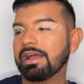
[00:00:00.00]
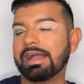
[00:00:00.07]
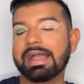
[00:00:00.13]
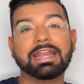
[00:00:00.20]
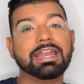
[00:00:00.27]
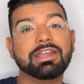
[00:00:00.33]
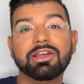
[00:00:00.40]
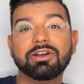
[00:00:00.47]

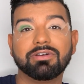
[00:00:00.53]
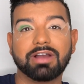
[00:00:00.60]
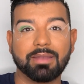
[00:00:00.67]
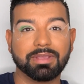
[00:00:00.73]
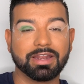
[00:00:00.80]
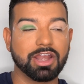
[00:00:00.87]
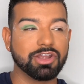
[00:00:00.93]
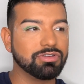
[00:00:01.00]
I didn't know. I
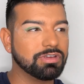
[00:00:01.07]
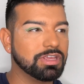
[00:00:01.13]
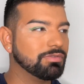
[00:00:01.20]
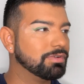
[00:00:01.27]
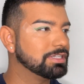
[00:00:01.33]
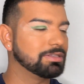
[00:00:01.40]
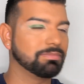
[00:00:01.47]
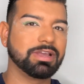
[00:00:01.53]
mean, I knew he
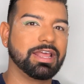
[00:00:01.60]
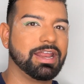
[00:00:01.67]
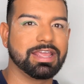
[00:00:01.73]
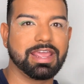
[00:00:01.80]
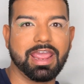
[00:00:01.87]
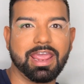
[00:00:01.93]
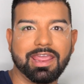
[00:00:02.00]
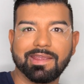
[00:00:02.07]
was some kind of
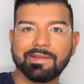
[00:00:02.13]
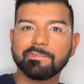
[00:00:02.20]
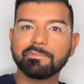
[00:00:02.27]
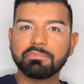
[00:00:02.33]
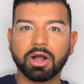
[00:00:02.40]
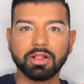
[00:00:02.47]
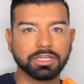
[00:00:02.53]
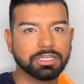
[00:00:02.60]
gay
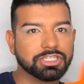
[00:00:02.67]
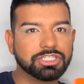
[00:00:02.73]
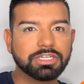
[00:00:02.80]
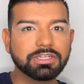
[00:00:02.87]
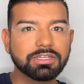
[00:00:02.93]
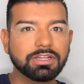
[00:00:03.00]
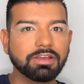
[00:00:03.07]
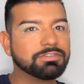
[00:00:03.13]

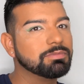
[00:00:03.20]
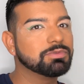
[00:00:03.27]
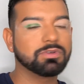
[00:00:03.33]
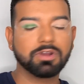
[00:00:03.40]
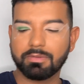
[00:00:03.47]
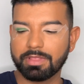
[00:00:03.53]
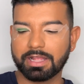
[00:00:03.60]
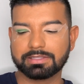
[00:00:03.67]
politician of some
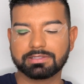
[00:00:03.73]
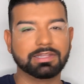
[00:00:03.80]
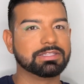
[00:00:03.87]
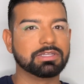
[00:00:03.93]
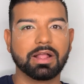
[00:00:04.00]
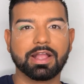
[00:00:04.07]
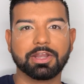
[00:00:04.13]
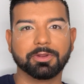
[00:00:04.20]
sort, but that's
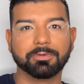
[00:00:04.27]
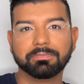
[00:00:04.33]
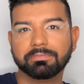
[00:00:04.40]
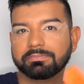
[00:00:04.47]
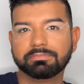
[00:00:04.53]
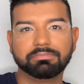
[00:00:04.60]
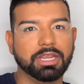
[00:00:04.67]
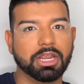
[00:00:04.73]
all I knew,
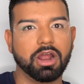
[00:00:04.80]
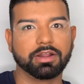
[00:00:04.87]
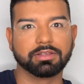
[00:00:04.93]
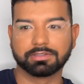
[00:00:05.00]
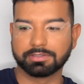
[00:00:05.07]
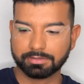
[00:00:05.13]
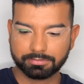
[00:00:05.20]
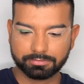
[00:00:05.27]
being
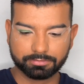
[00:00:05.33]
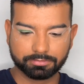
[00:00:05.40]
honest.